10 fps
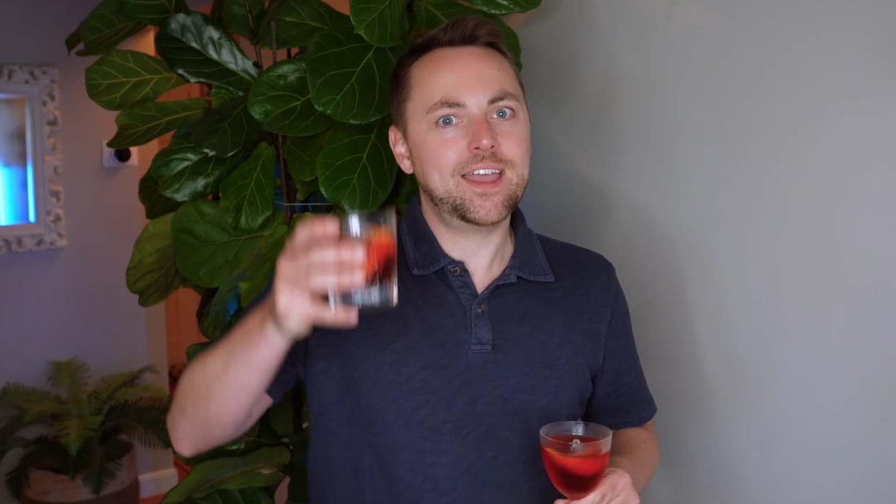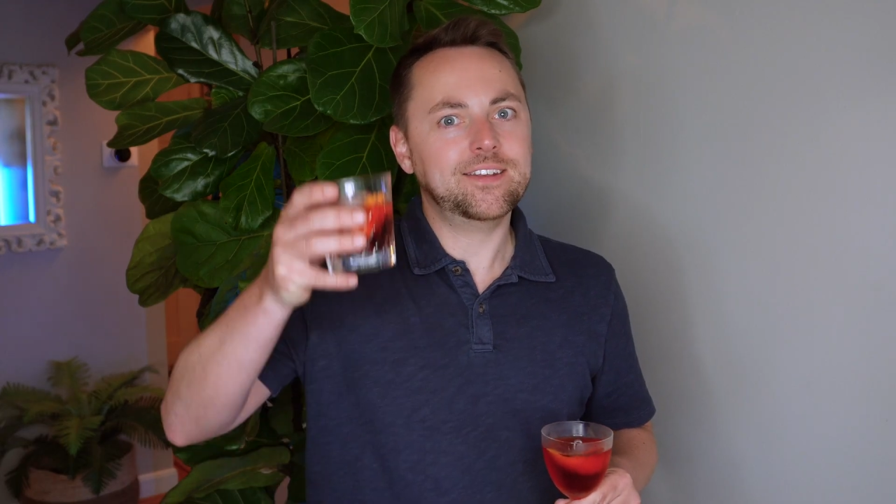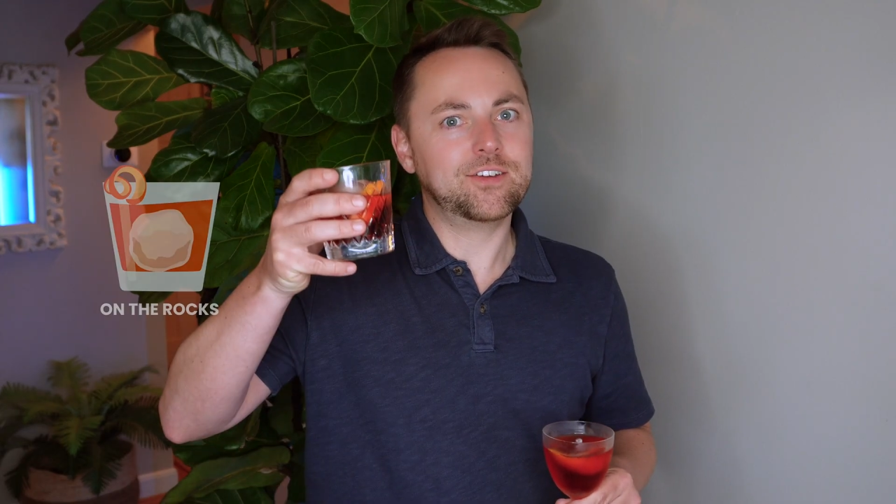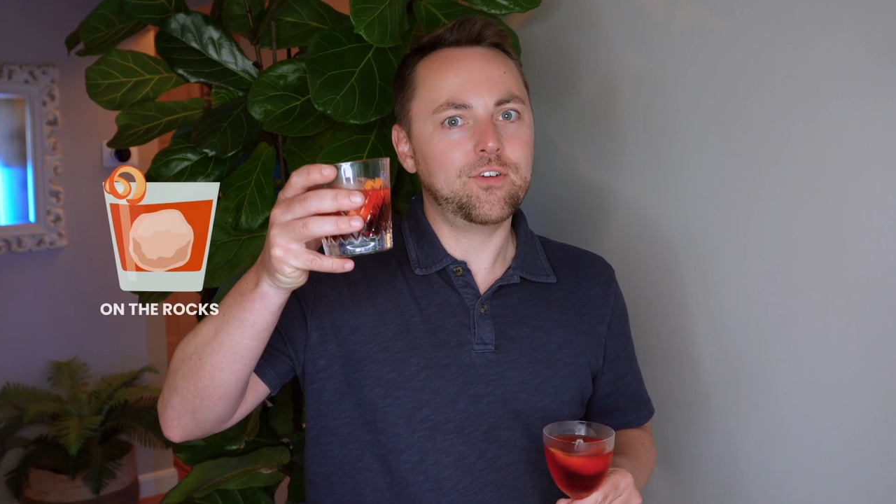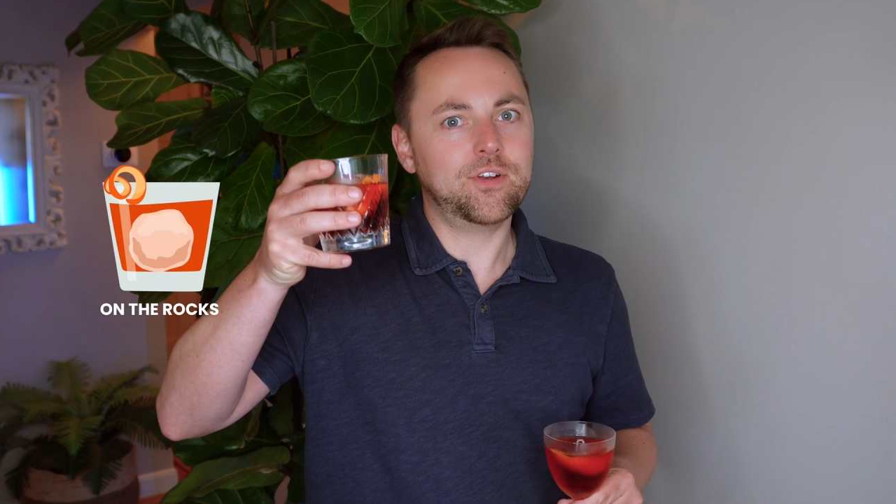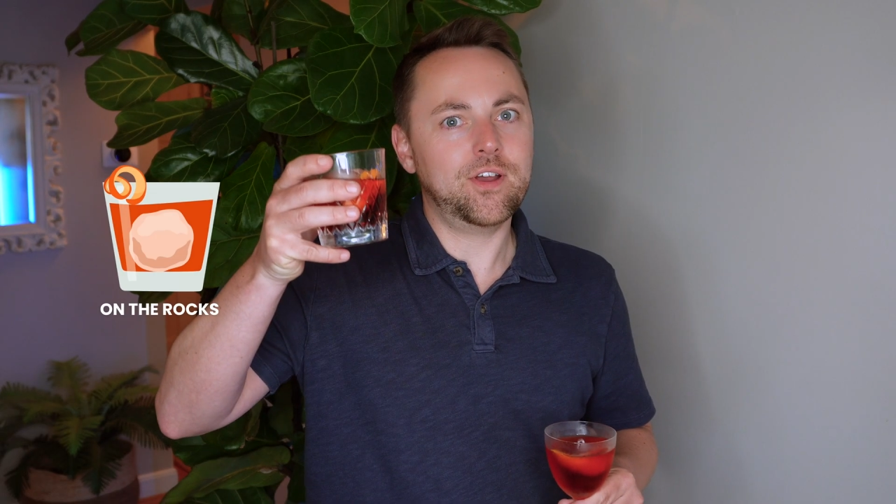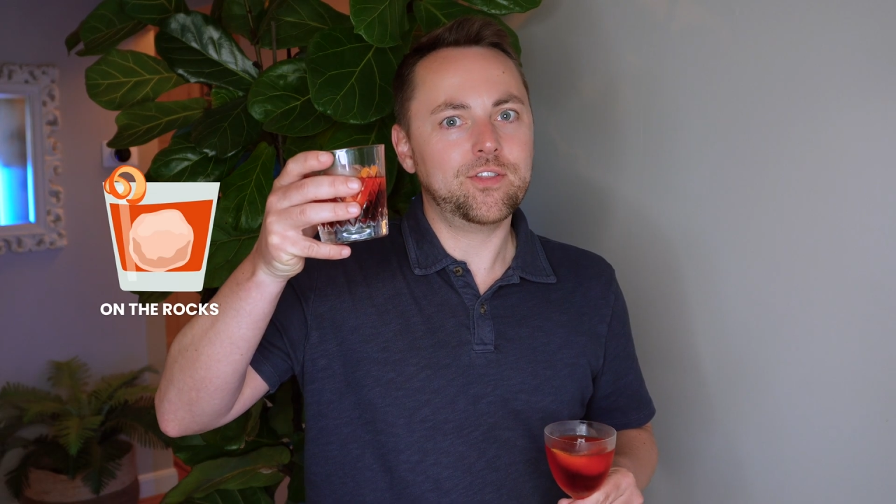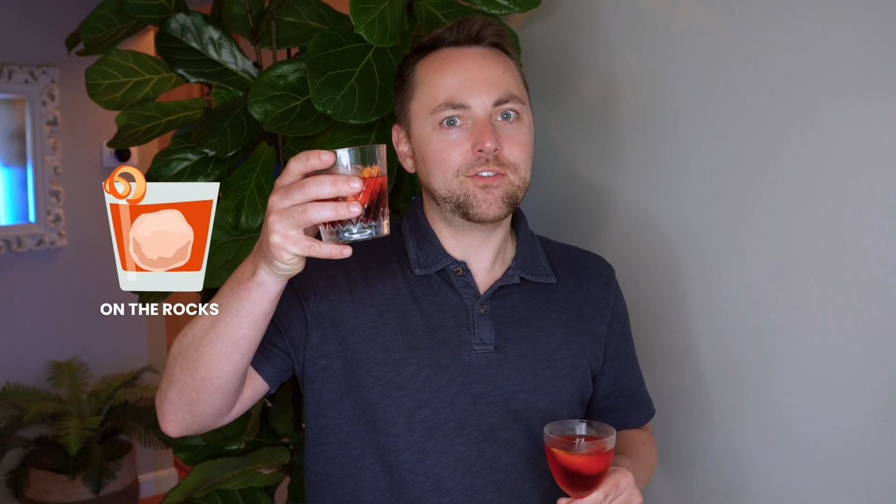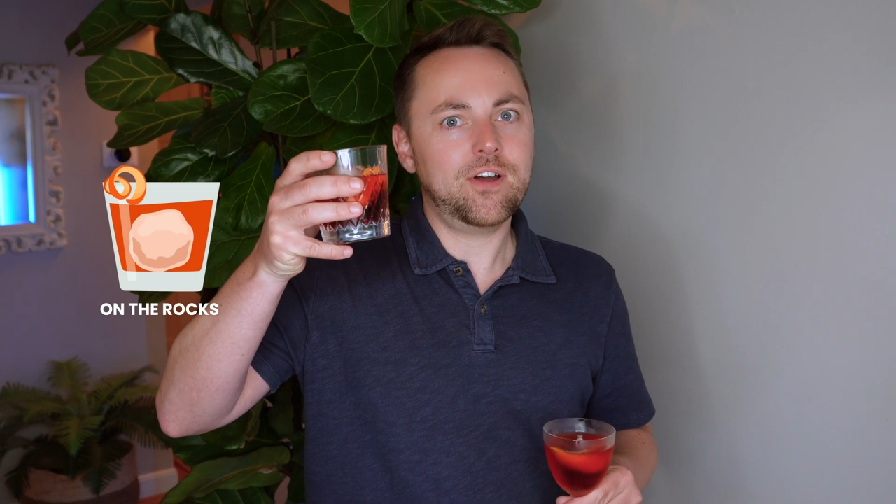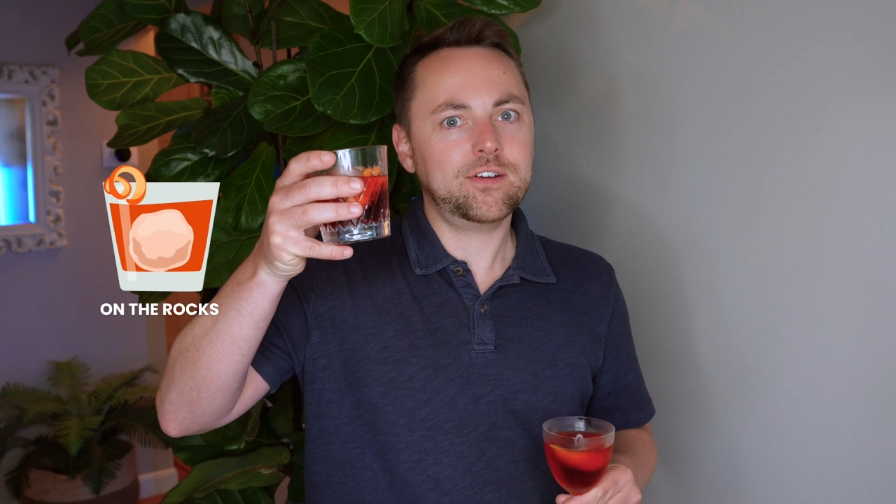Negroni on
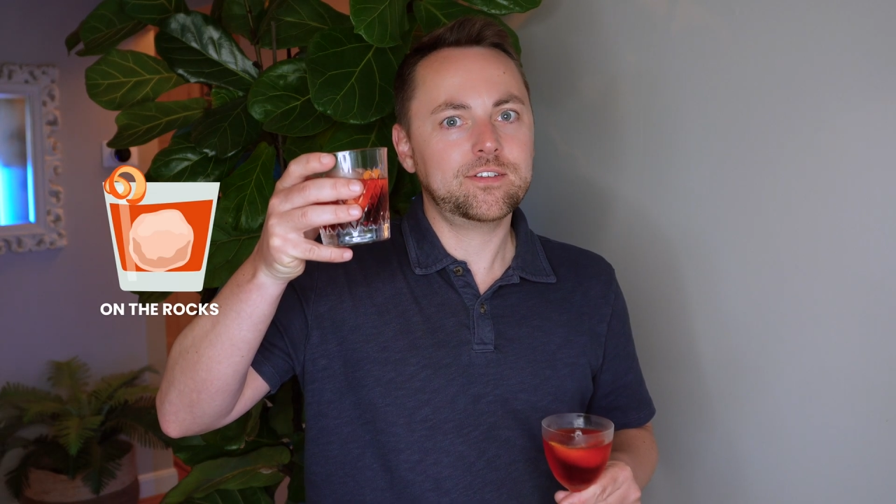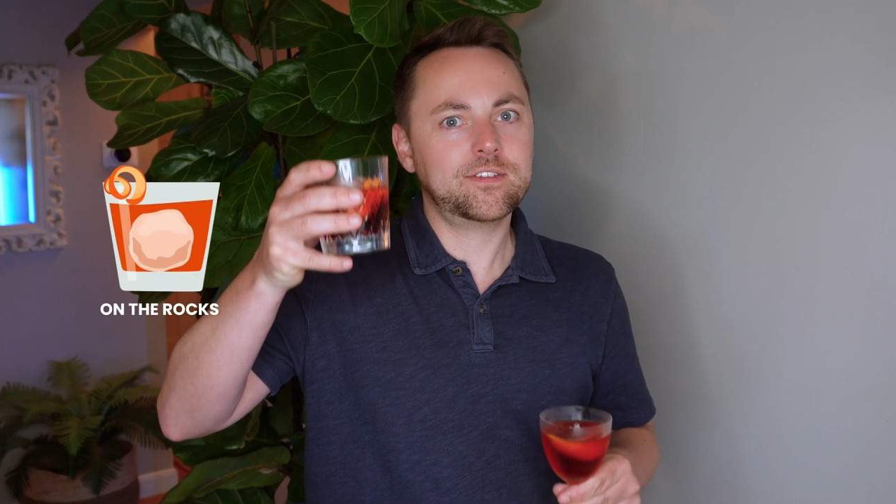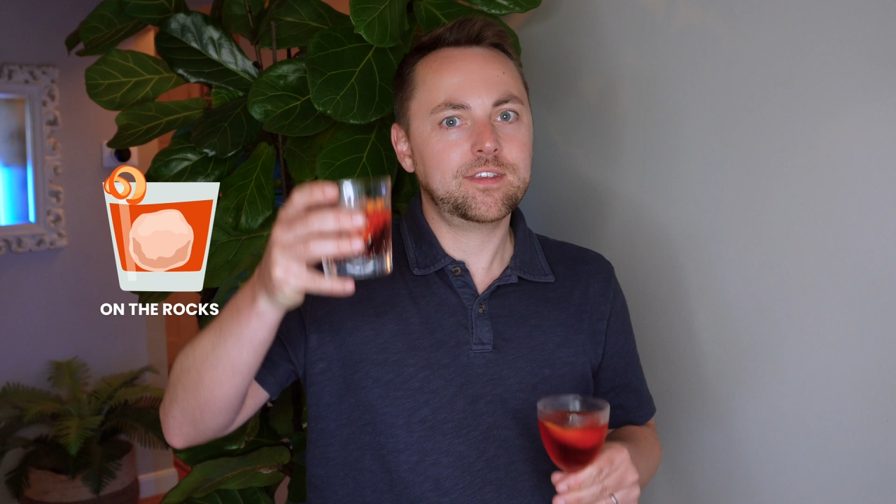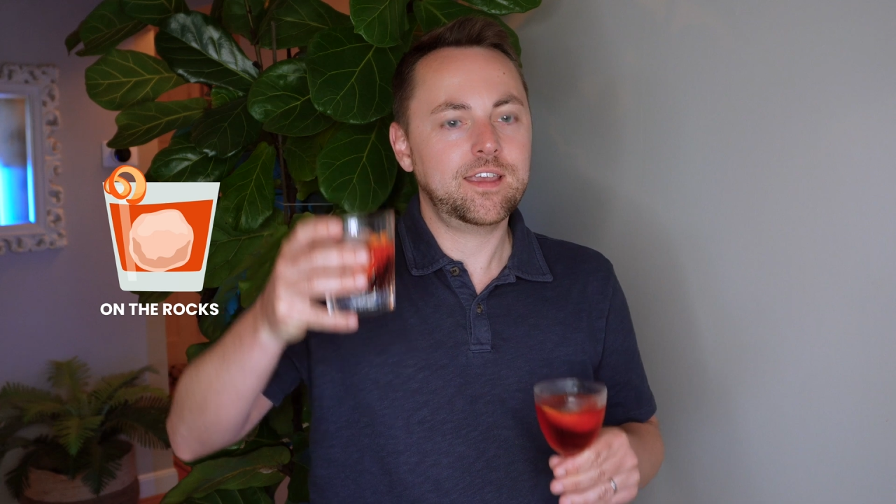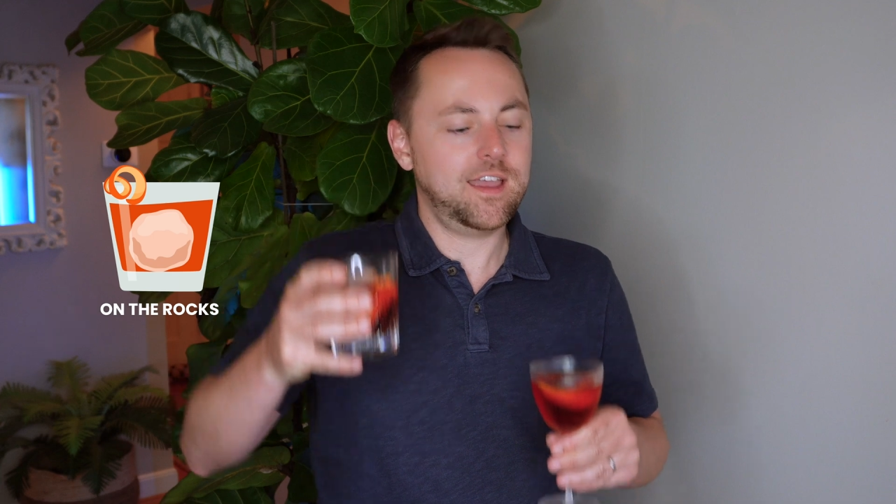the rocks